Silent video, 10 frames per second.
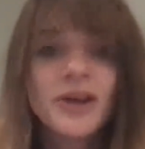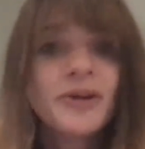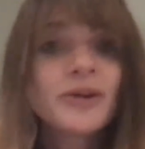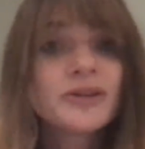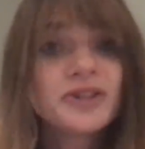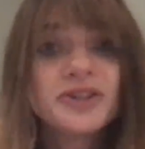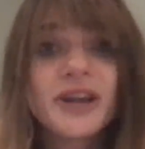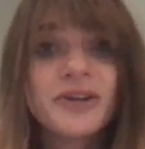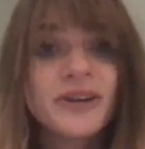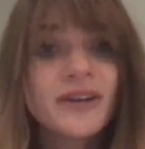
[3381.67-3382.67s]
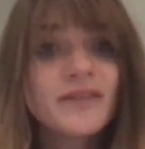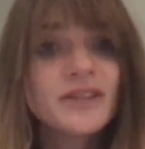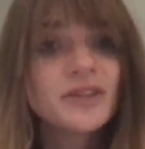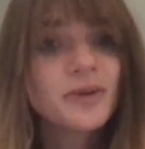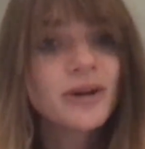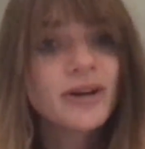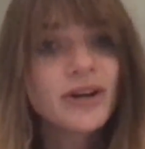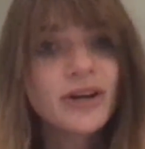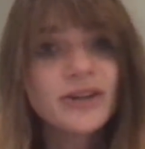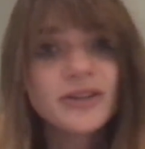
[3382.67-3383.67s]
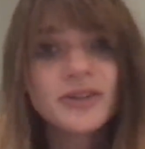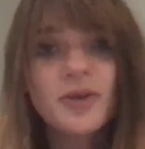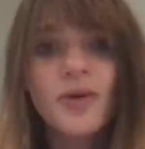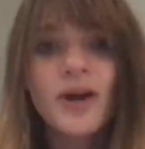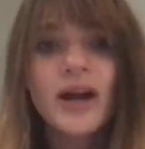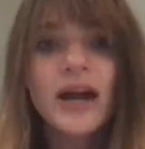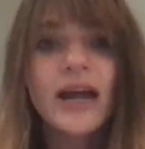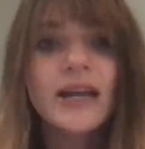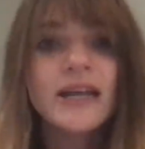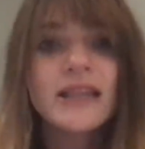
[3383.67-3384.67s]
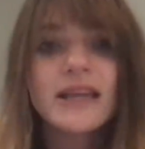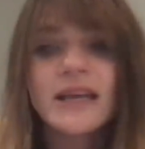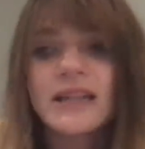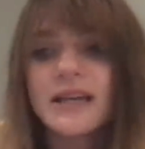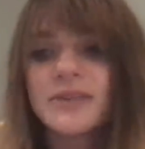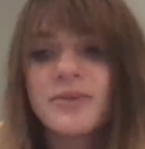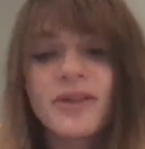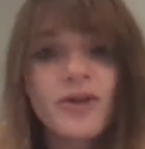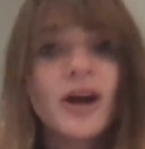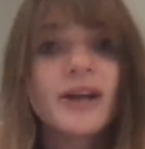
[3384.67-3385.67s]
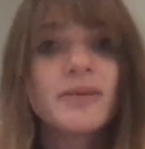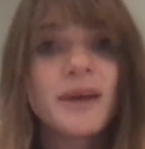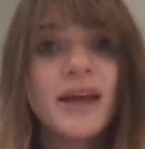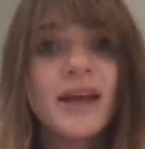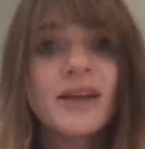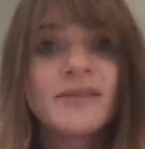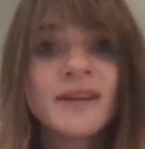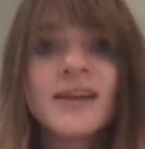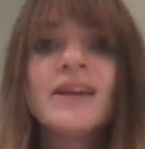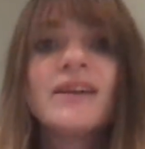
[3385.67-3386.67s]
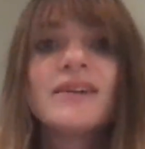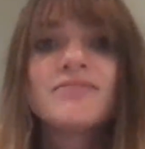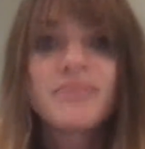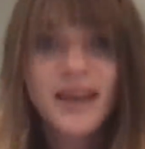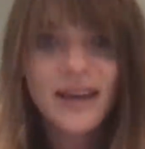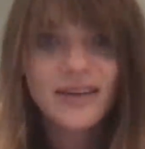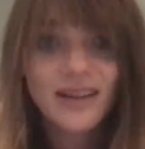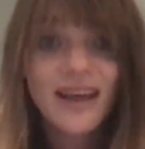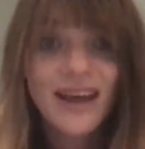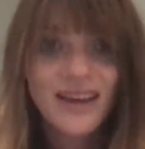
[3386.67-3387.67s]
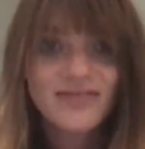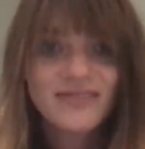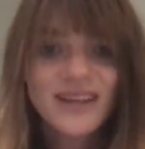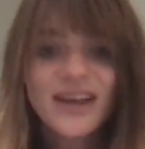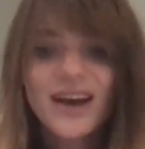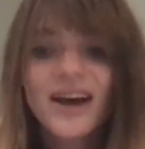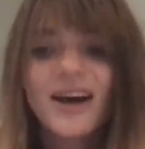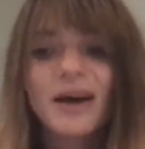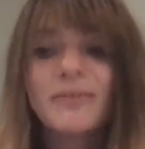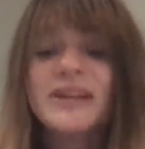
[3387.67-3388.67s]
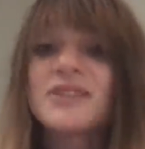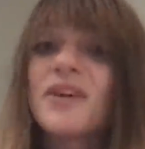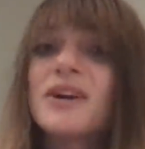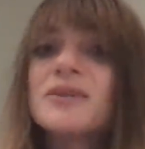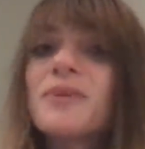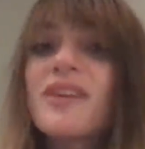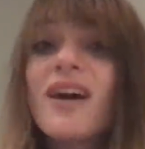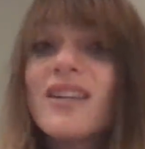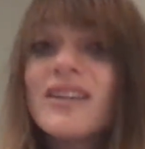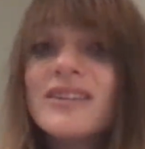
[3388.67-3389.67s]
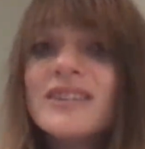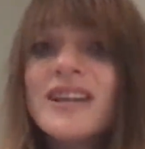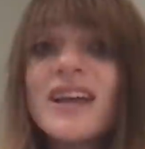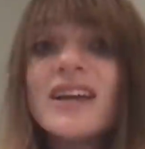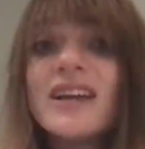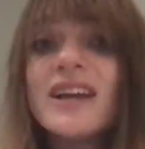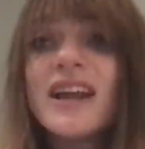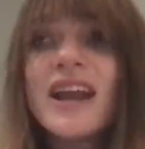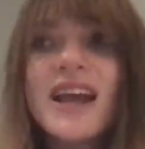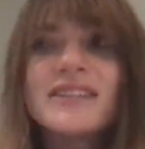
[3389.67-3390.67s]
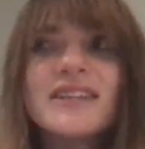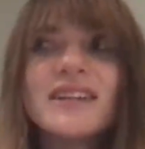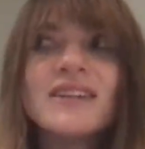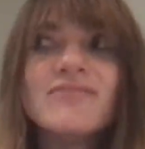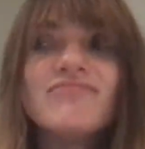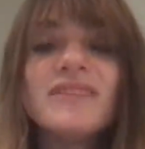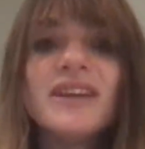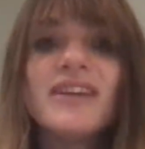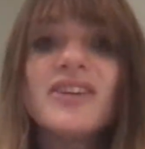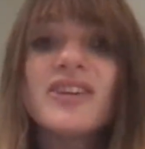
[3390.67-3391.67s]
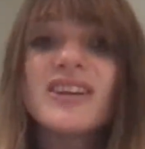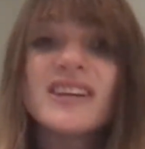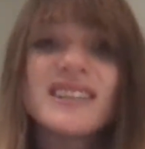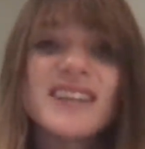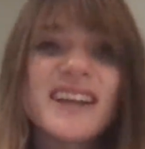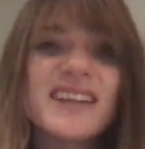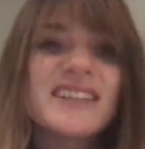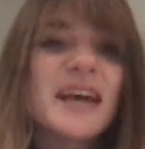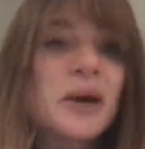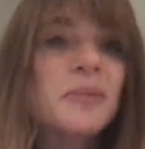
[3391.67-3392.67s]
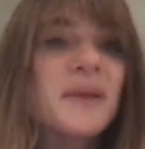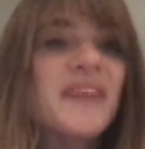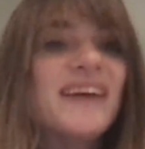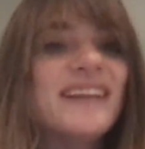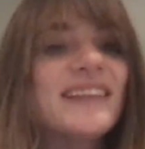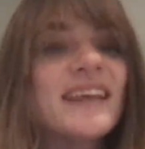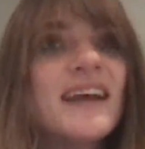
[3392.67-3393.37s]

neurodegenerative disorders or anything that's with chronic pain, get clay. But as far as with colors and enhancing your aesthetics to help with it,